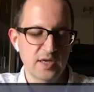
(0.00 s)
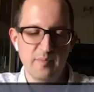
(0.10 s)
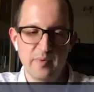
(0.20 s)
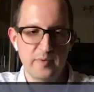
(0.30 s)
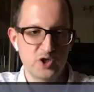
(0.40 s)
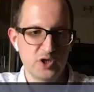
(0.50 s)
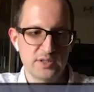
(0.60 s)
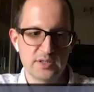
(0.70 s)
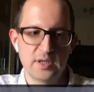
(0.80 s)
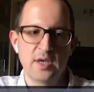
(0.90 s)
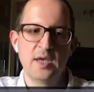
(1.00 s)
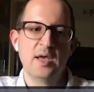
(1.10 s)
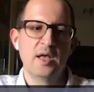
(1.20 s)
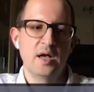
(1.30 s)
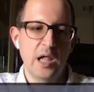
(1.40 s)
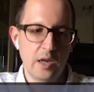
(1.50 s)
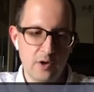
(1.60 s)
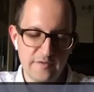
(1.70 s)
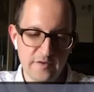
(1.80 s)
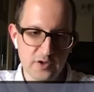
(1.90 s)
He publishes a lot
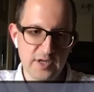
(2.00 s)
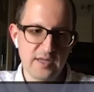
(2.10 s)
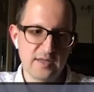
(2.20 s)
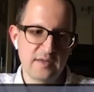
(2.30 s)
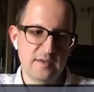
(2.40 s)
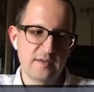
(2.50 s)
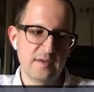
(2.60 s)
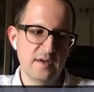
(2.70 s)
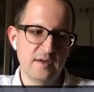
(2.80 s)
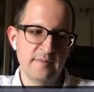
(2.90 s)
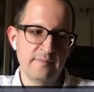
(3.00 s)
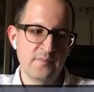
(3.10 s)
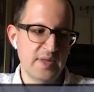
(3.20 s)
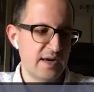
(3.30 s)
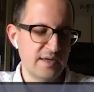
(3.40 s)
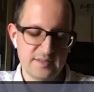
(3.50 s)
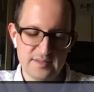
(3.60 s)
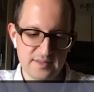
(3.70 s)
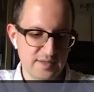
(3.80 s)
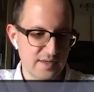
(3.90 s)
of content that
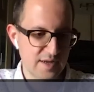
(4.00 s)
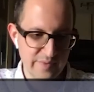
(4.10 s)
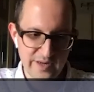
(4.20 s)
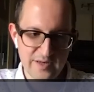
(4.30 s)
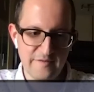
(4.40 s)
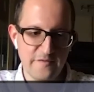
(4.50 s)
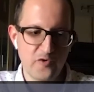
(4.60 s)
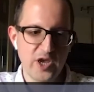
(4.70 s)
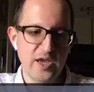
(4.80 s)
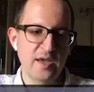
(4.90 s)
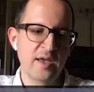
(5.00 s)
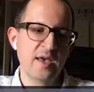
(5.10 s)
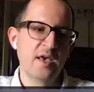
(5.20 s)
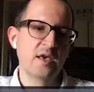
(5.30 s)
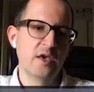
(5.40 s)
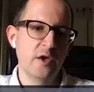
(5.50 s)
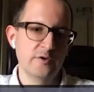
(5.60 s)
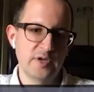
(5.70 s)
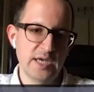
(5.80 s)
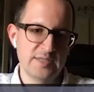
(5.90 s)
is completely free. He
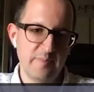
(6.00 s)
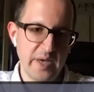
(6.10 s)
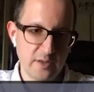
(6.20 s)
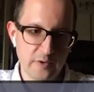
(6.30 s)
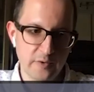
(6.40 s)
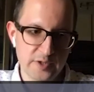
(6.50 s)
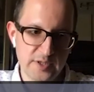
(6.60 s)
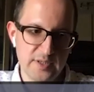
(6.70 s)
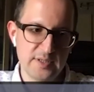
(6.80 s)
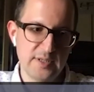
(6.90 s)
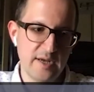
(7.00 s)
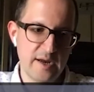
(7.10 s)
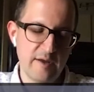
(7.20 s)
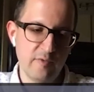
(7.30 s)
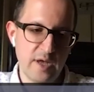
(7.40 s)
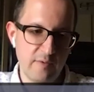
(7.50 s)
also has paid courses that I